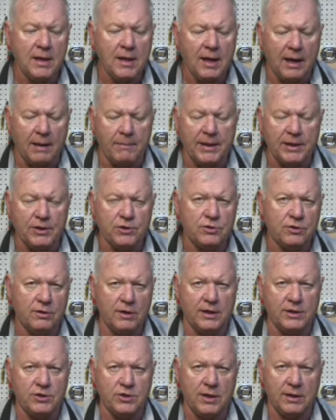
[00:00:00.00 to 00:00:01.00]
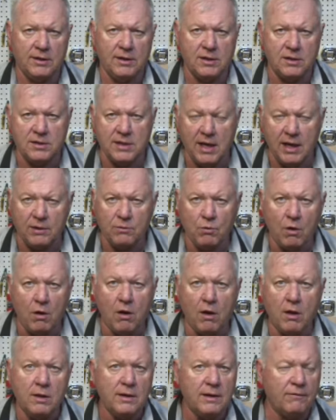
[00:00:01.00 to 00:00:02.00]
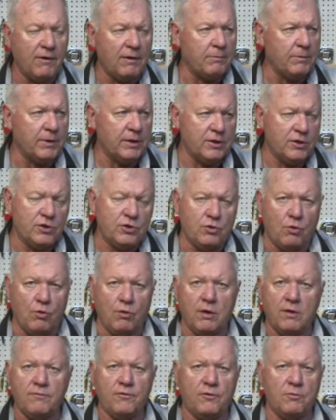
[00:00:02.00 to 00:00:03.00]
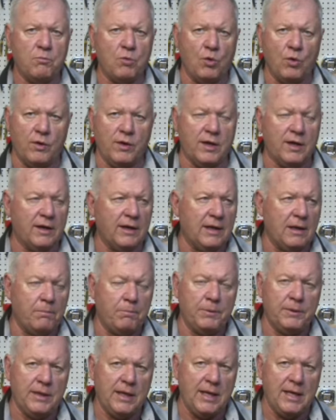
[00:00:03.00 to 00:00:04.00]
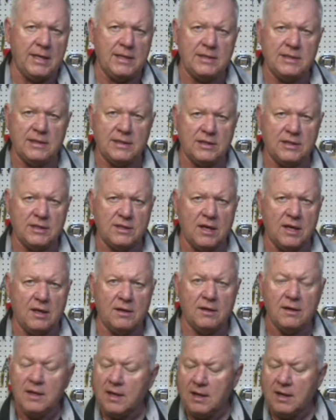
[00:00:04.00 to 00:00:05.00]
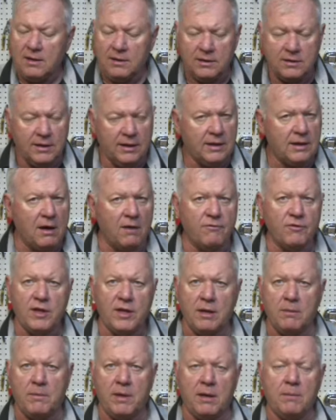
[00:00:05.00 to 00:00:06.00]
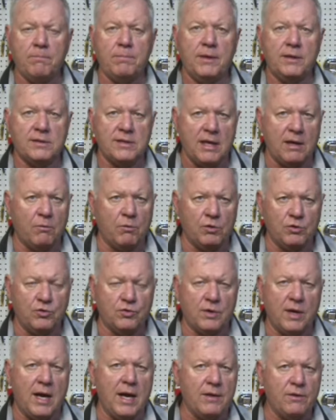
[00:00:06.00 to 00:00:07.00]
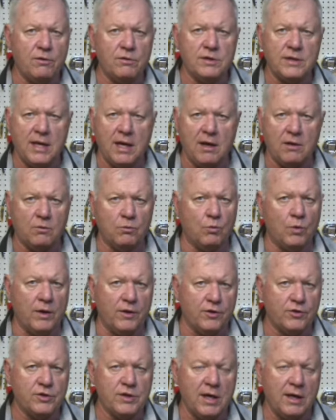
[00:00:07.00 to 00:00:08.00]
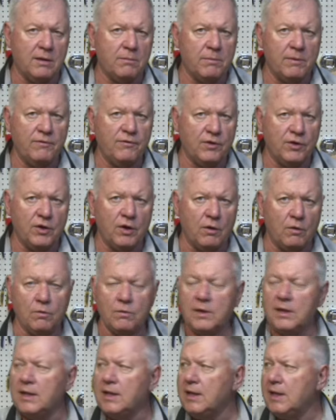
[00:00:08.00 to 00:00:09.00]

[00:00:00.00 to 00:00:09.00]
I make sure I check the sidewall. If I'm going to store it for more than a couple days in sun, cover them up, because that will dry those out, and weather check them if you don't.